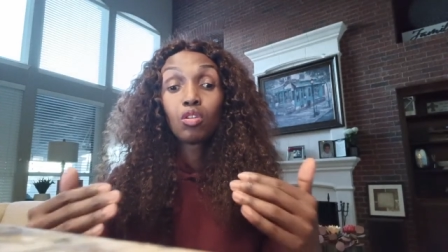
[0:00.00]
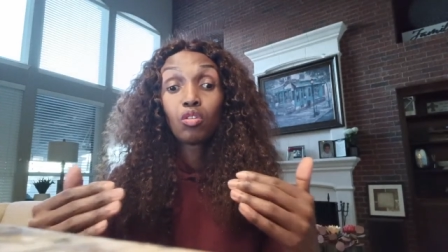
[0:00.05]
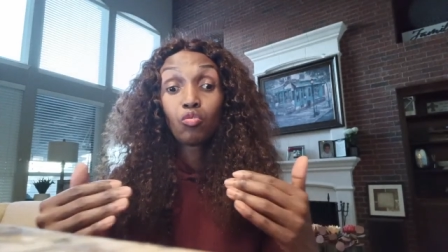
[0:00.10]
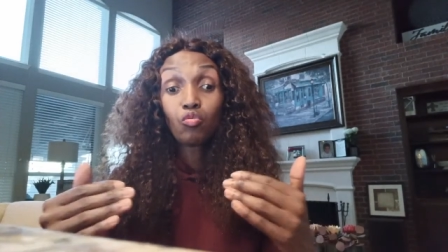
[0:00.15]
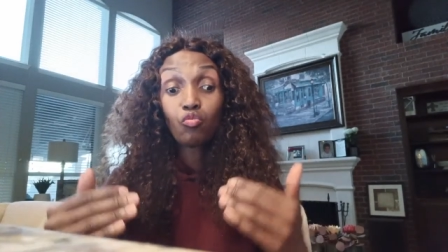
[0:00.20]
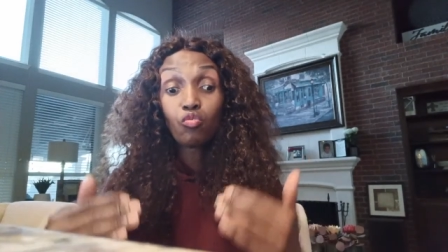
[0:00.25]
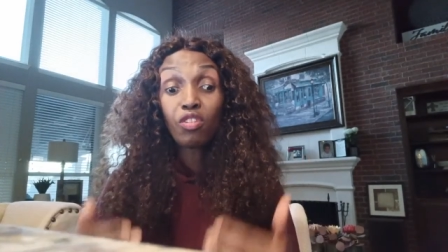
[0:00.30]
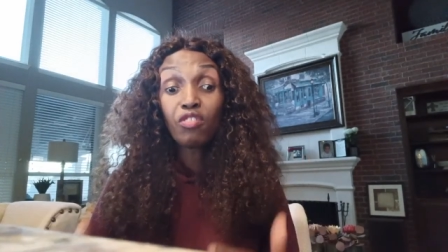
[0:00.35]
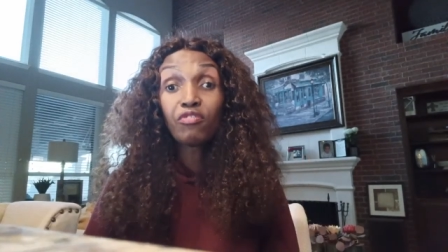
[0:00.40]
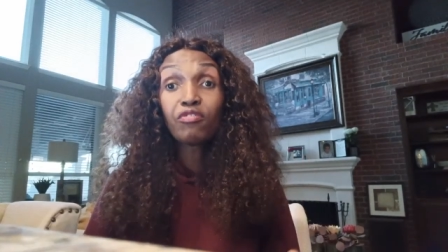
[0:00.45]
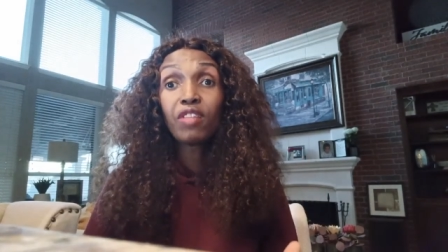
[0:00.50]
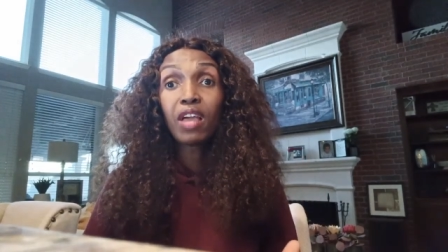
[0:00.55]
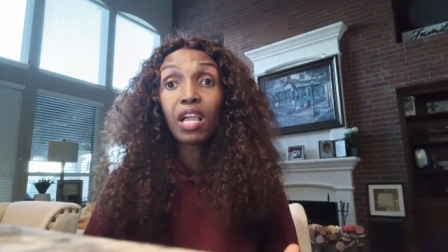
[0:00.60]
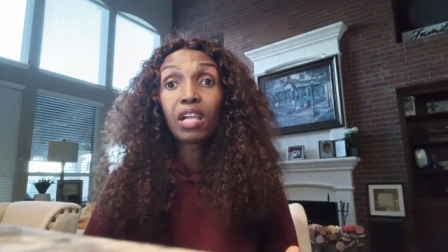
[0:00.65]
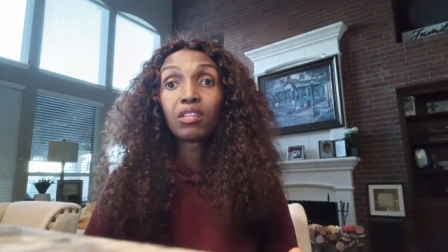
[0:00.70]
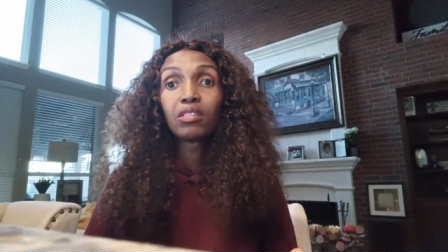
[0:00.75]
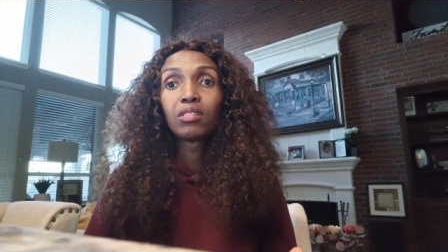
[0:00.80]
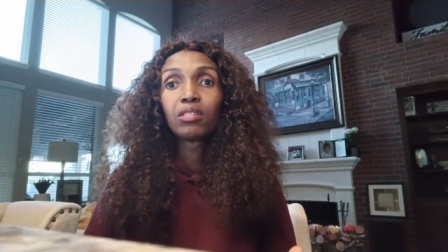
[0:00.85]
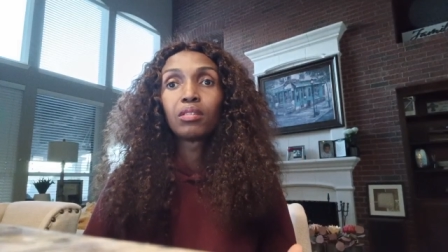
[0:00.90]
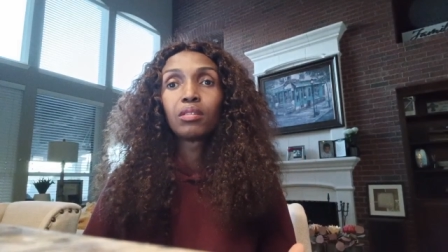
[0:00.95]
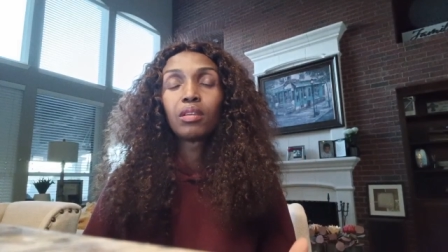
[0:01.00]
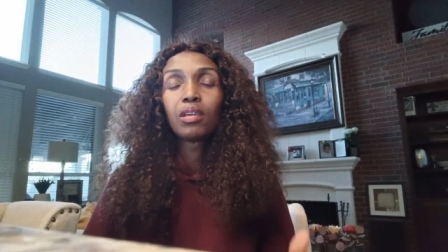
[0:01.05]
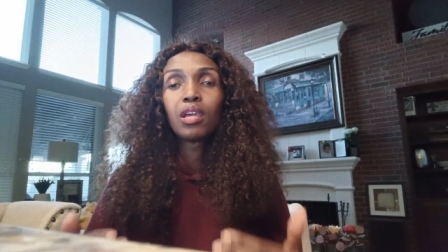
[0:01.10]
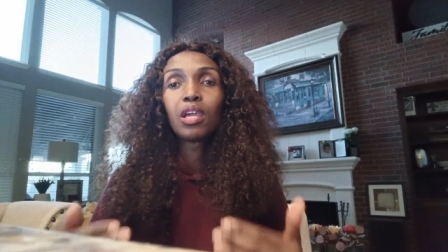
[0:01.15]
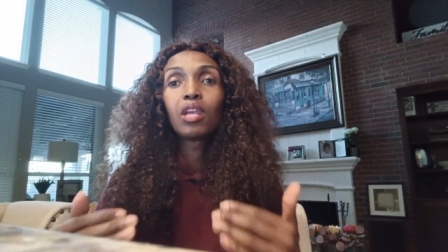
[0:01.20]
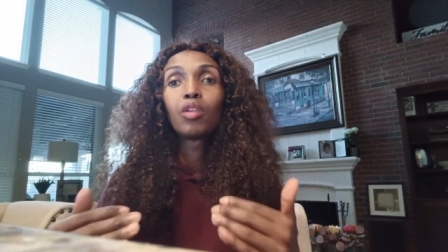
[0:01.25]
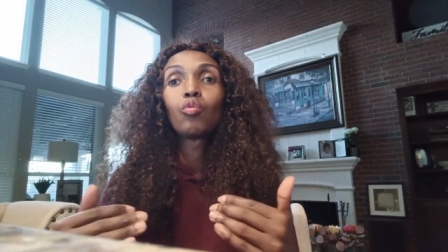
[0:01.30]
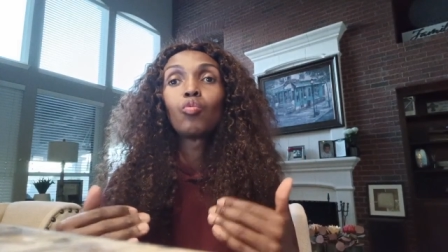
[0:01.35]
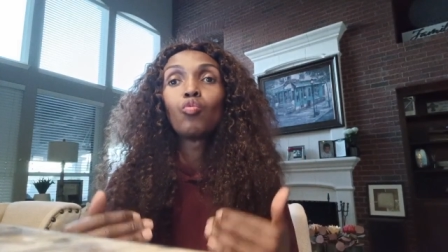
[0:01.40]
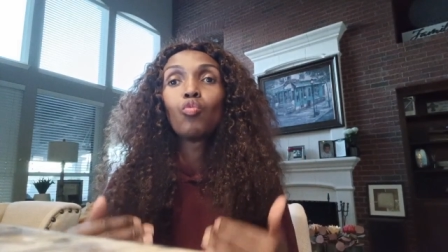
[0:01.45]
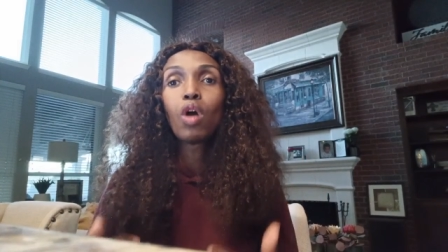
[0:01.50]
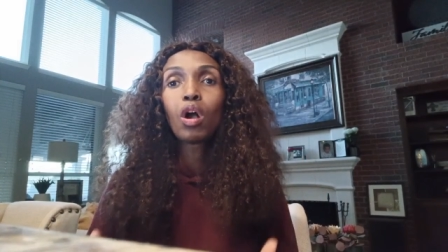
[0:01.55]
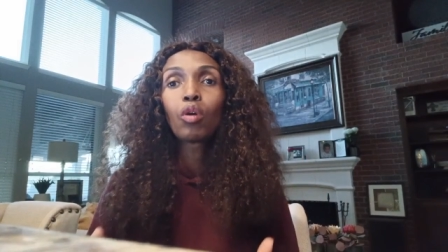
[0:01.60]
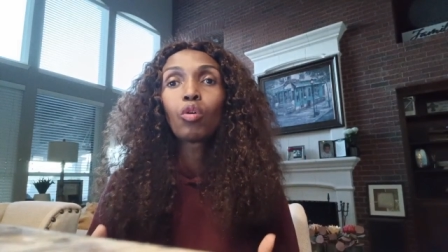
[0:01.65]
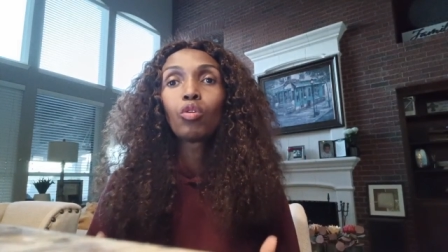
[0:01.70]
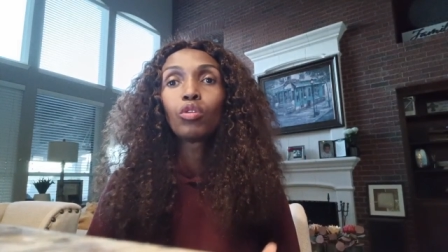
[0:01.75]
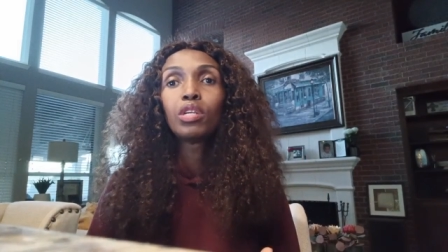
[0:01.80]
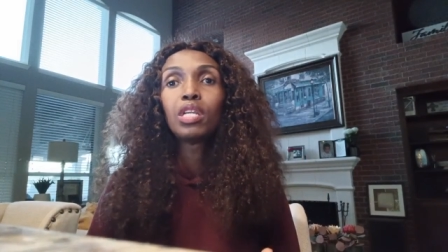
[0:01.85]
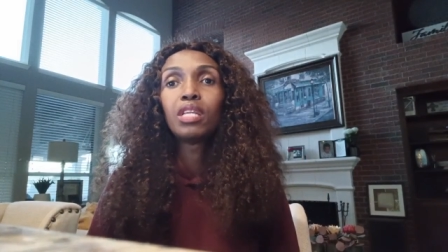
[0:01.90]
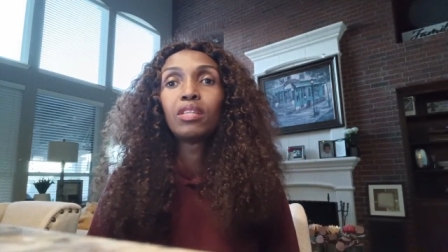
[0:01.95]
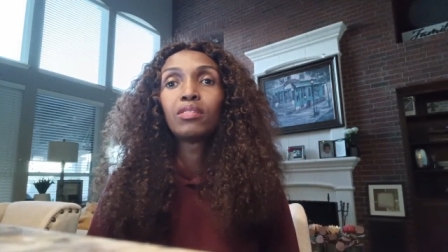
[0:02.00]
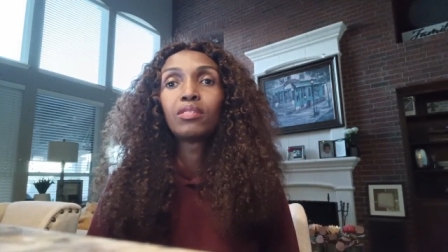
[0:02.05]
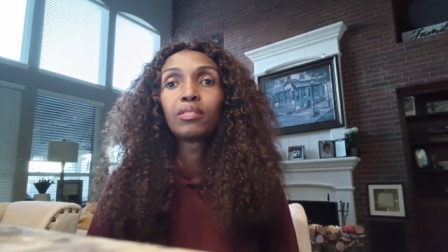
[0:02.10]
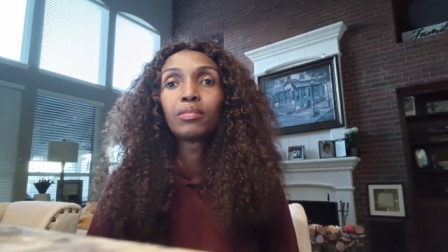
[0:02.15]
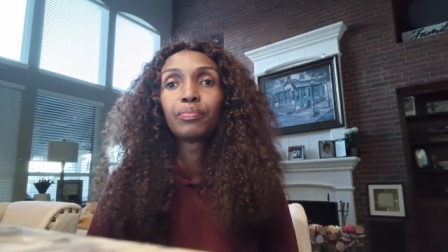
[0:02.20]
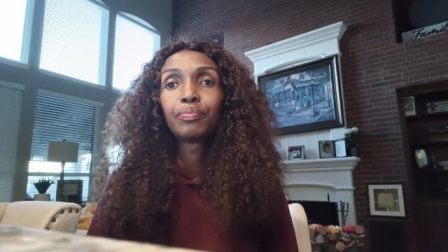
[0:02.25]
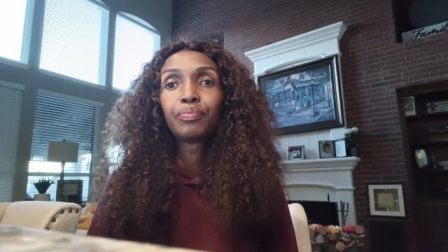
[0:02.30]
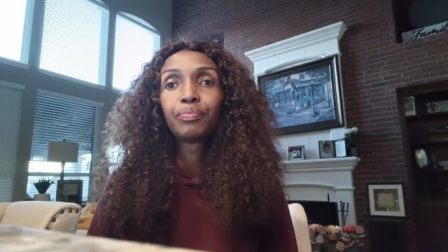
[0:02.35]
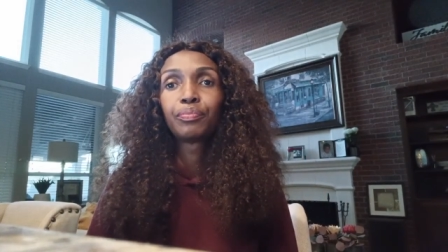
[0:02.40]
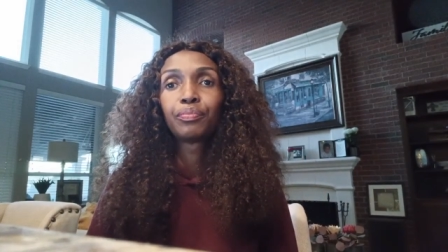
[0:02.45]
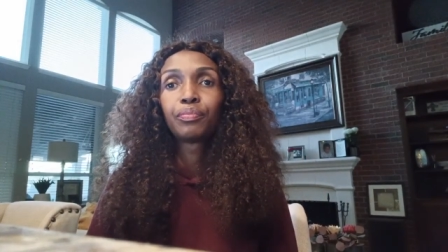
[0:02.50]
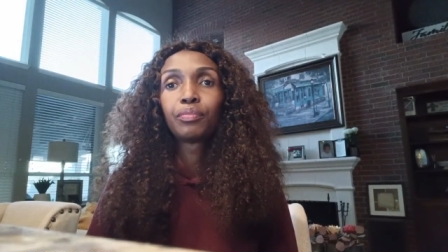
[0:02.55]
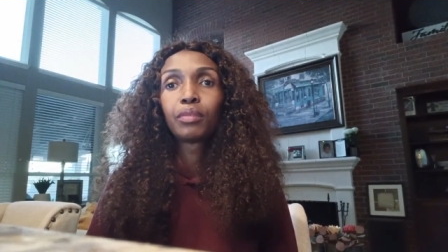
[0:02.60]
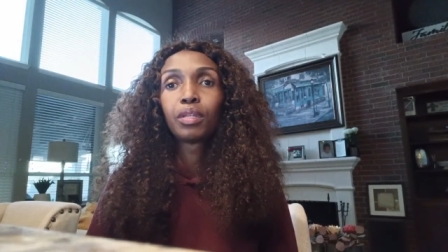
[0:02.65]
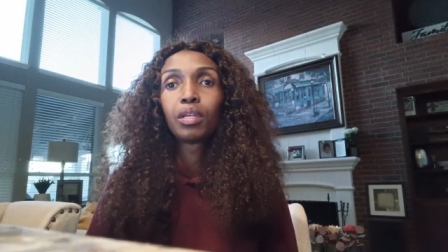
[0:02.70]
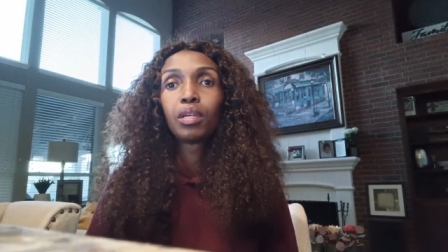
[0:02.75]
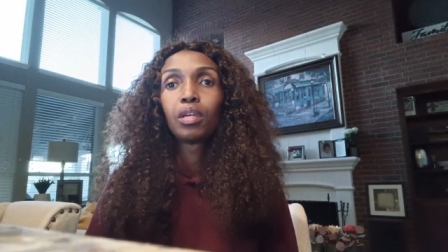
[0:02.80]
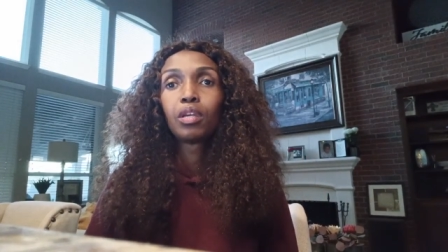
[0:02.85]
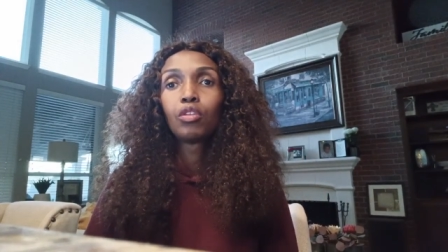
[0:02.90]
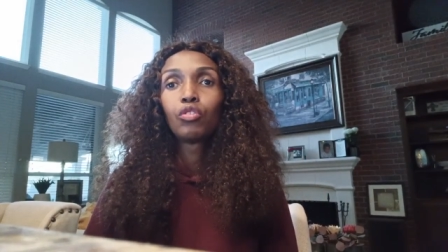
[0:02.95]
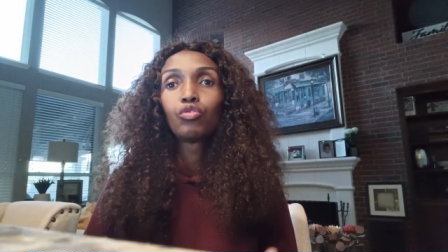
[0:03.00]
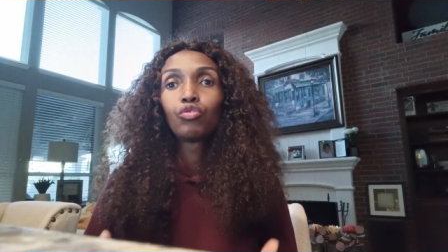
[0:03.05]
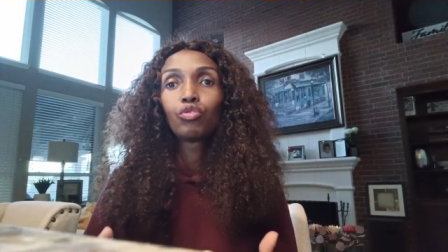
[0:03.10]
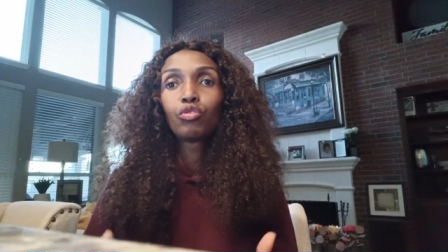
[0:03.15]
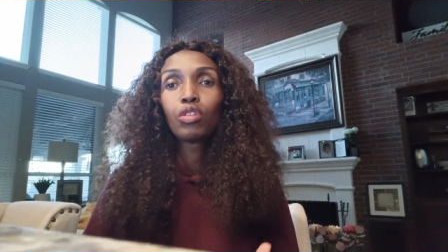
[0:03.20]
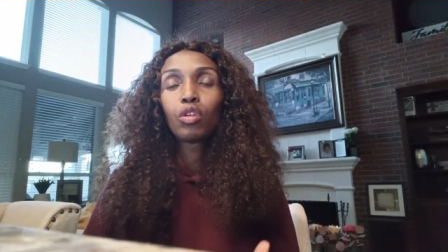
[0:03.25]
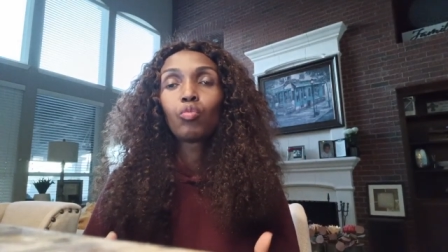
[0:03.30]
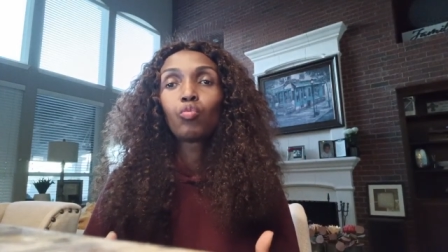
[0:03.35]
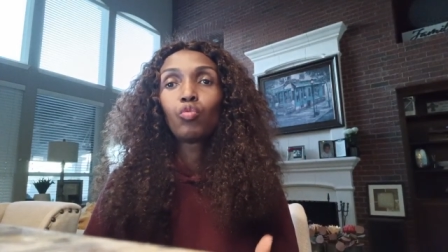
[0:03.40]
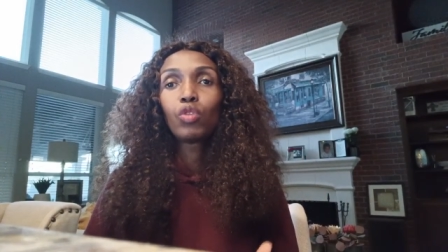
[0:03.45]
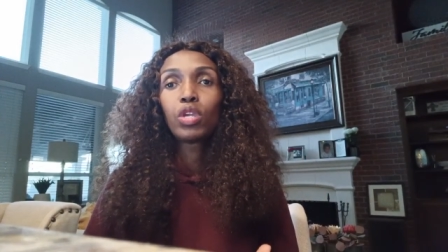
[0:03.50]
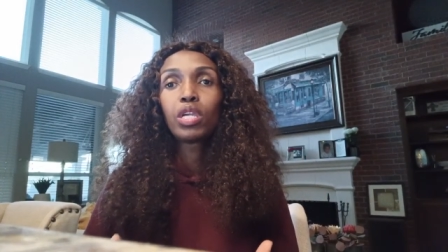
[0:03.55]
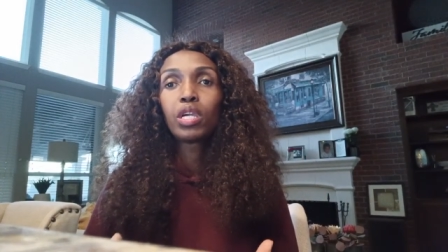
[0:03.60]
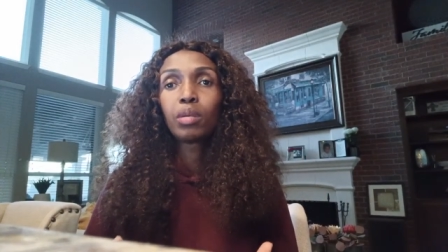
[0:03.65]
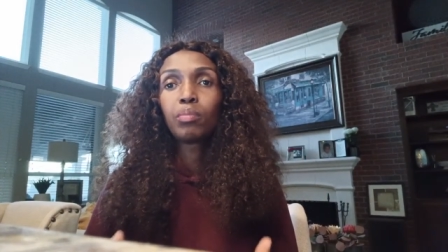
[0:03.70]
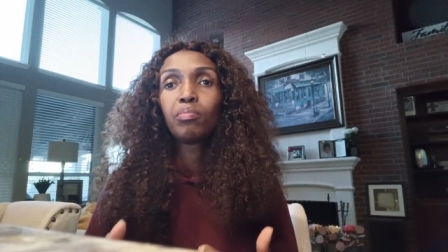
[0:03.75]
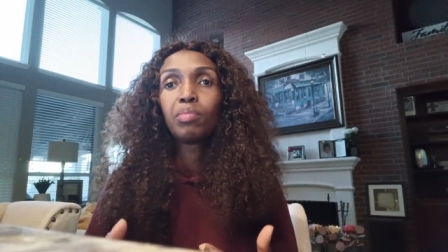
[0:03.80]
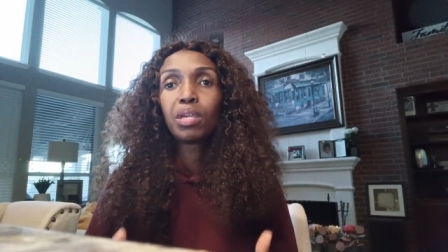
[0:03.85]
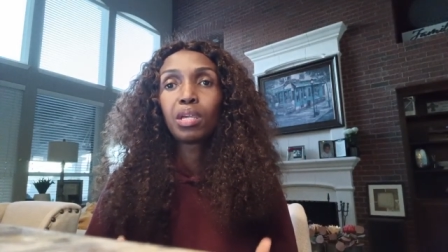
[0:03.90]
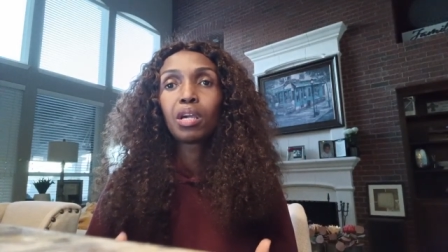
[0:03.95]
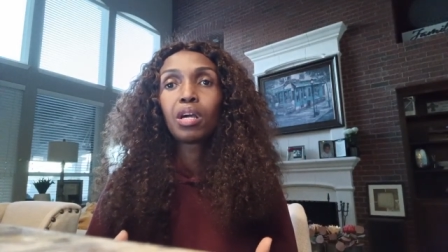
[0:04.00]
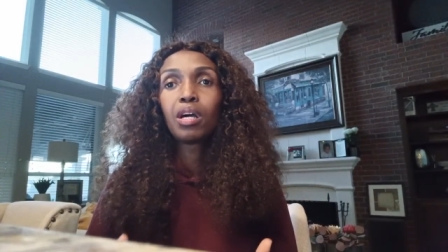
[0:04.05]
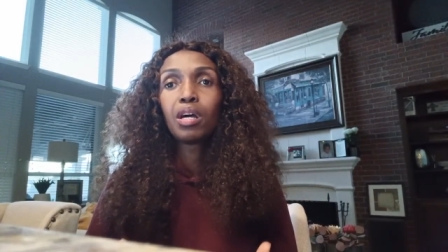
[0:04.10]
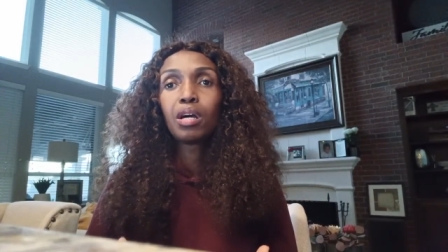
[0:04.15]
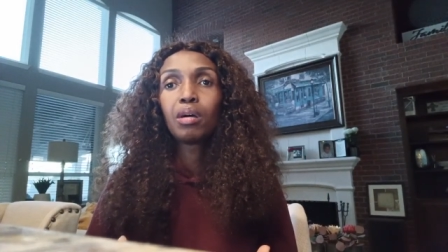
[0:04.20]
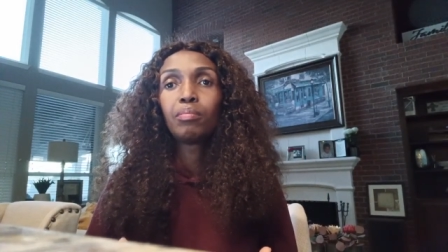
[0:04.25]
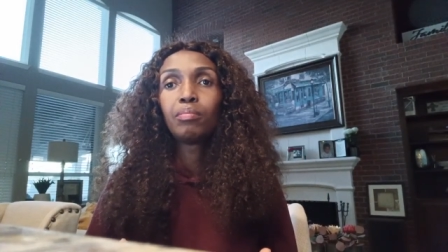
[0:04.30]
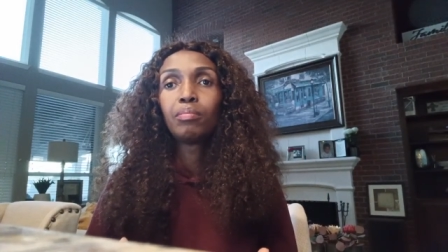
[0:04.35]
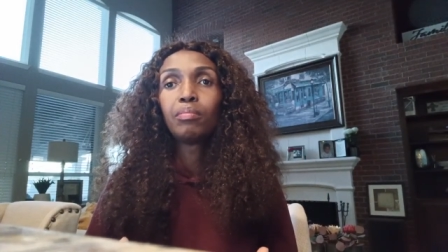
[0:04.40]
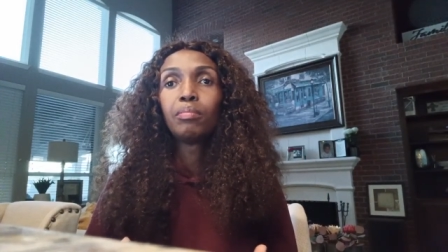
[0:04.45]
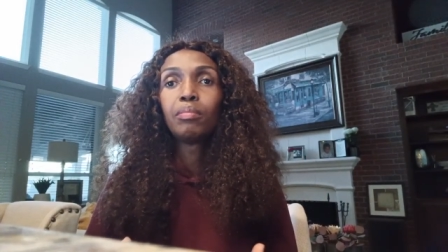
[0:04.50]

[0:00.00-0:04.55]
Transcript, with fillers: reflect and work on it so that we can become